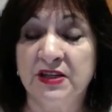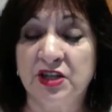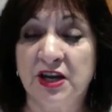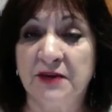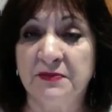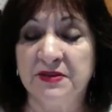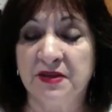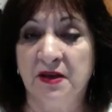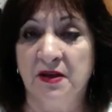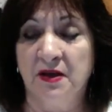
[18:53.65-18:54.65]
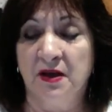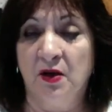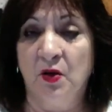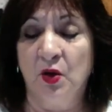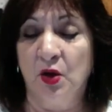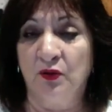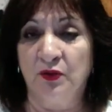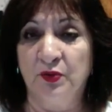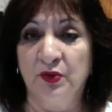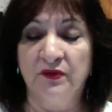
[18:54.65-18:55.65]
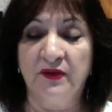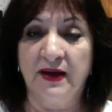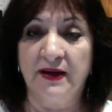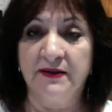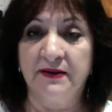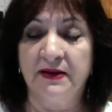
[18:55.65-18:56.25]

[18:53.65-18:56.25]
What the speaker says: James, all along the boulevard.